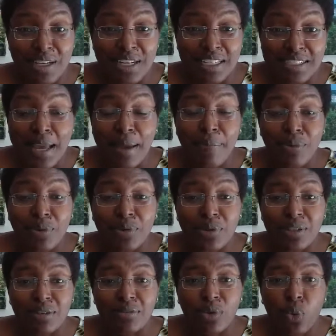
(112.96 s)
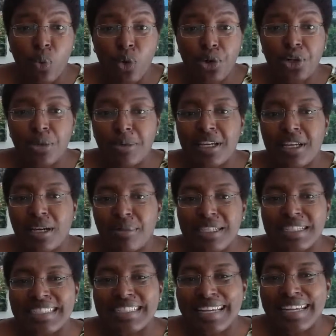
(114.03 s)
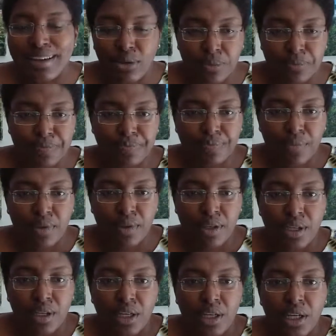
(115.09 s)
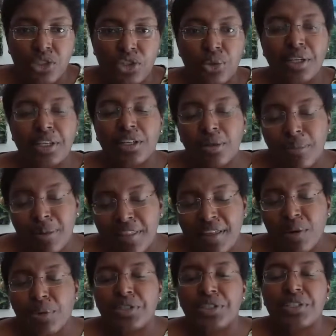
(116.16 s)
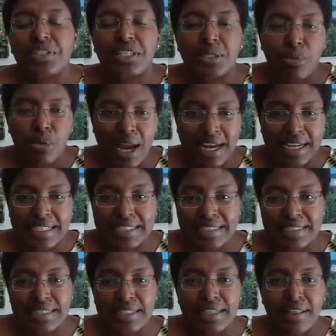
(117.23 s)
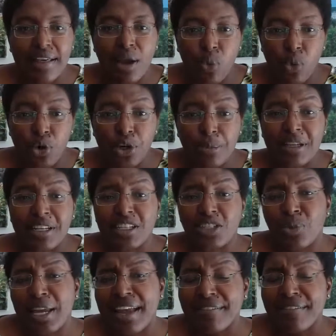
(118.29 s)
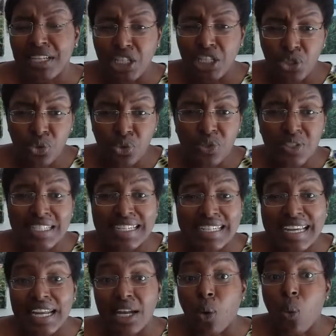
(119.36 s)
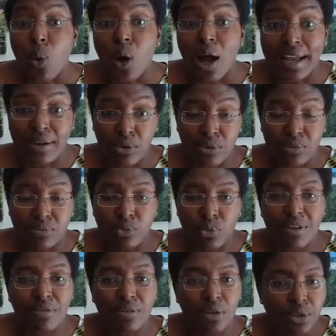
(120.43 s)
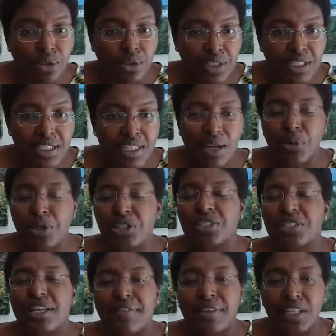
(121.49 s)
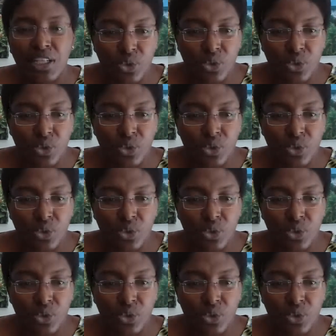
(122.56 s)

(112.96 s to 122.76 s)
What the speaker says: an example of a word becoming stale. So it could be that we just need to practice that word because we haven't used it in a while. We've learned it and we just haven't